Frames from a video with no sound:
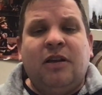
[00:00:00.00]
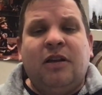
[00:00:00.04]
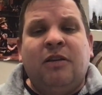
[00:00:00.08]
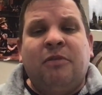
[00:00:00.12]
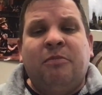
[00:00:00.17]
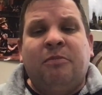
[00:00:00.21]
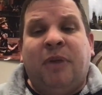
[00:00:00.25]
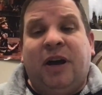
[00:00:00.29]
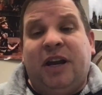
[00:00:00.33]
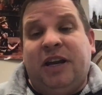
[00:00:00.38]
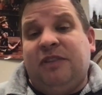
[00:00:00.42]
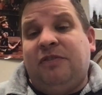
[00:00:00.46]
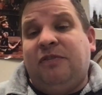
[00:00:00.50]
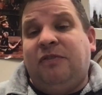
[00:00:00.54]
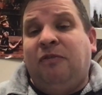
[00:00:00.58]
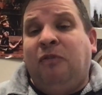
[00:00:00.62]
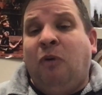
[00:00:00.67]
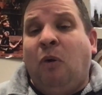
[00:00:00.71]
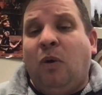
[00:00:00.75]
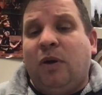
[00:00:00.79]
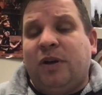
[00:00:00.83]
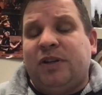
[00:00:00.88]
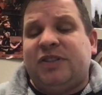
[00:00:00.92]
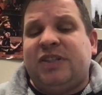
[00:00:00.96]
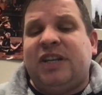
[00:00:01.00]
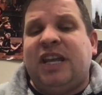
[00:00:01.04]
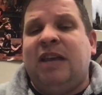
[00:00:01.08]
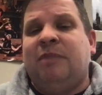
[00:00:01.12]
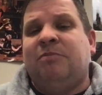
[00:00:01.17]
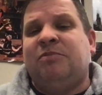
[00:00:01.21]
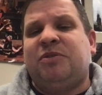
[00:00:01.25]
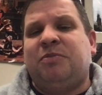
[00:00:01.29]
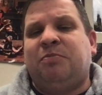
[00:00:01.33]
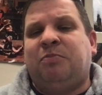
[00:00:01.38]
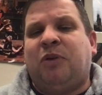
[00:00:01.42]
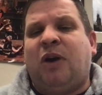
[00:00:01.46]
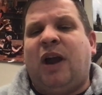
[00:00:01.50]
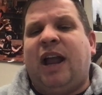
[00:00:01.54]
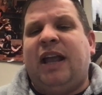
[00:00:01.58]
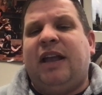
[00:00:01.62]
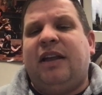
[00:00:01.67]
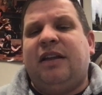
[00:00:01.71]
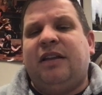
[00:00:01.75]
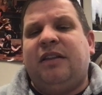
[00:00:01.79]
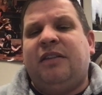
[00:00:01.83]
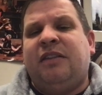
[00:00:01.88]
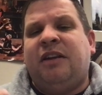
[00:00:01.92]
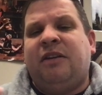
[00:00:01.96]
But if 4 teams
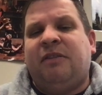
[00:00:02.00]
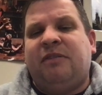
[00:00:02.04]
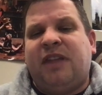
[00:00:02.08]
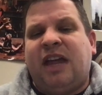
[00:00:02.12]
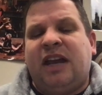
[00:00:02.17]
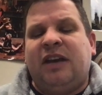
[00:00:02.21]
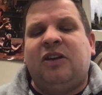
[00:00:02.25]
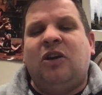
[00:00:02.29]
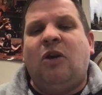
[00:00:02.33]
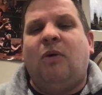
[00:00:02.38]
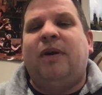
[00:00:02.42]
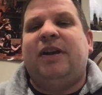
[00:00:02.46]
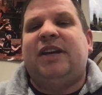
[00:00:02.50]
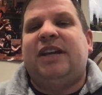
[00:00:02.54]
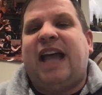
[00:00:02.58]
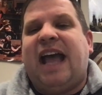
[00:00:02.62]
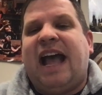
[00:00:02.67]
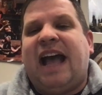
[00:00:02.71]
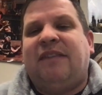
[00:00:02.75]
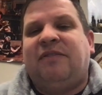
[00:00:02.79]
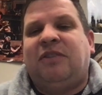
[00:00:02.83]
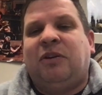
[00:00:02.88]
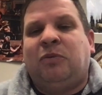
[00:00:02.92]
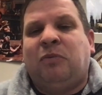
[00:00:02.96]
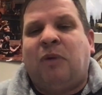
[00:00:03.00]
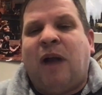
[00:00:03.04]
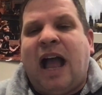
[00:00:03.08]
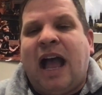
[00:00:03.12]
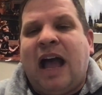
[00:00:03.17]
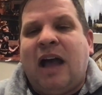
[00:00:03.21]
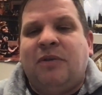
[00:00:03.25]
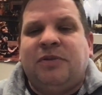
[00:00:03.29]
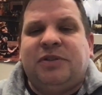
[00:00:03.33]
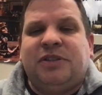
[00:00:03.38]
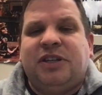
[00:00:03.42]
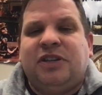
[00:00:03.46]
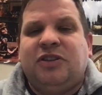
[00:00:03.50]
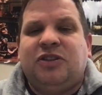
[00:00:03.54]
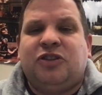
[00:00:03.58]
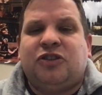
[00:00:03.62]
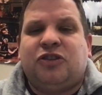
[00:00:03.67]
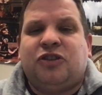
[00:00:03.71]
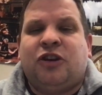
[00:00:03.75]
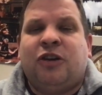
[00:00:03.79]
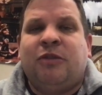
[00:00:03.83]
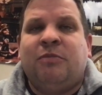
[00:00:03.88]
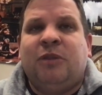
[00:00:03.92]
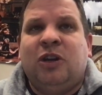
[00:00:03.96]
break, they're then going to have a round to
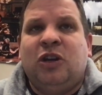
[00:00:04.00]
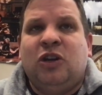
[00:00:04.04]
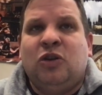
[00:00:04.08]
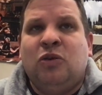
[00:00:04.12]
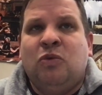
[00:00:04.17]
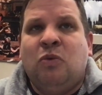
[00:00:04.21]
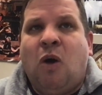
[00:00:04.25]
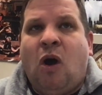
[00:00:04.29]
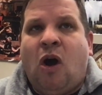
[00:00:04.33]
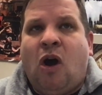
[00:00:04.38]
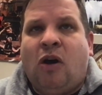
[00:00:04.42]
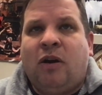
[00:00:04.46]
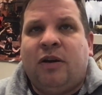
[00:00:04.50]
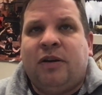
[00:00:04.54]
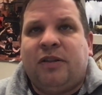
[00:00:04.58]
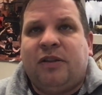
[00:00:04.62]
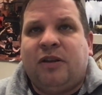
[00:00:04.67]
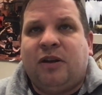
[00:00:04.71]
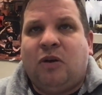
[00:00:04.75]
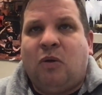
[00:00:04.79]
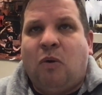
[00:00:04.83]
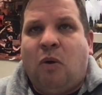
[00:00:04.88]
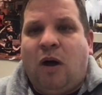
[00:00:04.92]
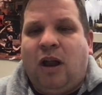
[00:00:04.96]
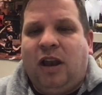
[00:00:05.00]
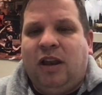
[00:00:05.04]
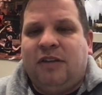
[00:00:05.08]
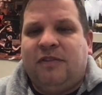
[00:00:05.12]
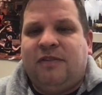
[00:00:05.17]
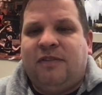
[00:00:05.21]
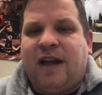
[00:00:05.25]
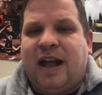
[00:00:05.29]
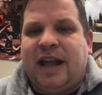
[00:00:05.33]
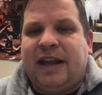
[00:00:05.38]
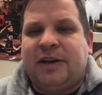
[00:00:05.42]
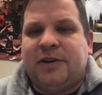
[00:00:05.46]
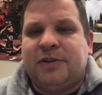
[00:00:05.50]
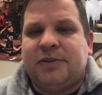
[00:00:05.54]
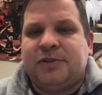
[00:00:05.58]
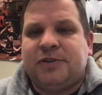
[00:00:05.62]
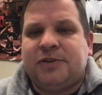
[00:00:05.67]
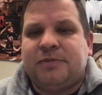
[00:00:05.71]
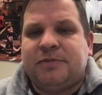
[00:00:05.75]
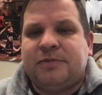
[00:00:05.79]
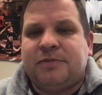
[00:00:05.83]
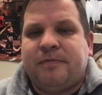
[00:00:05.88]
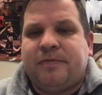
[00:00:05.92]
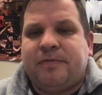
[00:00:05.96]
determine who are the
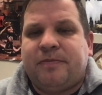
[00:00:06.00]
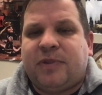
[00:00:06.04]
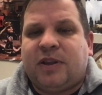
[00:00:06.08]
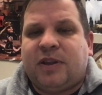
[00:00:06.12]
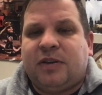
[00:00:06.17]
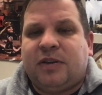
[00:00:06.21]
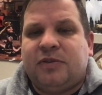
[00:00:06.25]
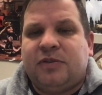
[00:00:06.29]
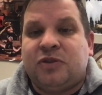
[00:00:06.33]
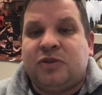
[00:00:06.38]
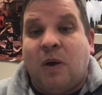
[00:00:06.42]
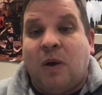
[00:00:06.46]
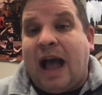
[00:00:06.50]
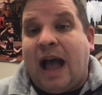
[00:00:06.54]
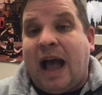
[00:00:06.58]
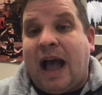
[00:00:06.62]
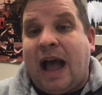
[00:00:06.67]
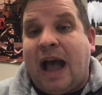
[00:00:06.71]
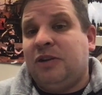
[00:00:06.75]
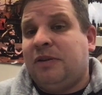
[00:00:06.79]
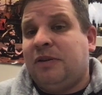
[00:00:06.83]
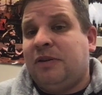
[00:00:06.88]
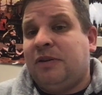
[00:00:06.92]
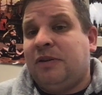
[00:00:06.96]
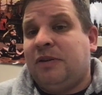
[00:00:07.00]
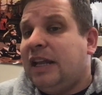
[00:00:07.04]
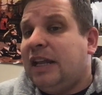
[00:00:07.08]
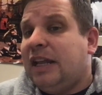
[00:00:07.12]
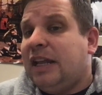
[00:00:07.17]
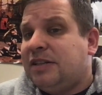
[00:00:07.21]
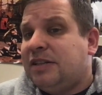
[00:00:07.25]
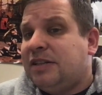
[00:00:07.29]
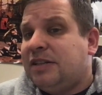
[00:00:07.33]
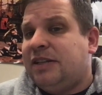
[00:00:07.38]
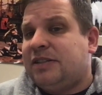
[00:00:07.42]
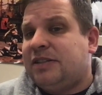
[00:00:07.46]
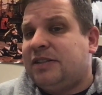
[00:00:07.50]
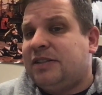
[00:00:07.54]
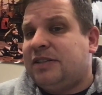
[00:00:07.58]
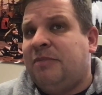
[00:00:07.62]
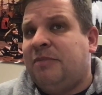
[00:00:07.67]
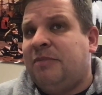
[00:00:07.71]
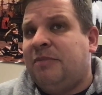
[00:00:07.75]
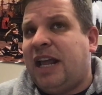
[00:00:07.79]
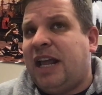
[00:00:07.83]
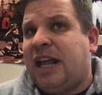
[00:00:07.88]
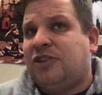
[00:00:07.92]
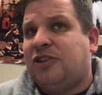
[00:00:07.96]
qualifiers. So how do you get into these
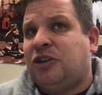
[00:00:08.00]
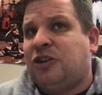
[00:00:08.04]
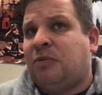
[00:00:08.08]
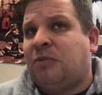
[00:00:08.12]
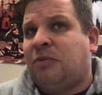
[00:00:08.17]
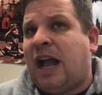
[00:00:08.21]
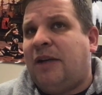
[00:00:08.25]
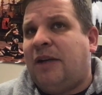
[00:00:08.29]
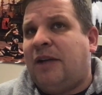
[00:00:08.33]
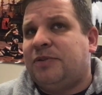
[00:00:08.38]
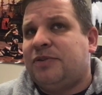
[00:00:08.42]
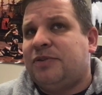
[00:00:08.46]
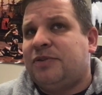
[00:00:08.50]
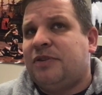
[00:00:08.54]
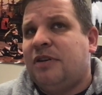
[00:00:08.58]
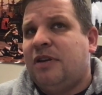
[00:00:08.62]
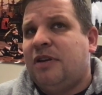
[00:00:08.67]
elimination rounds?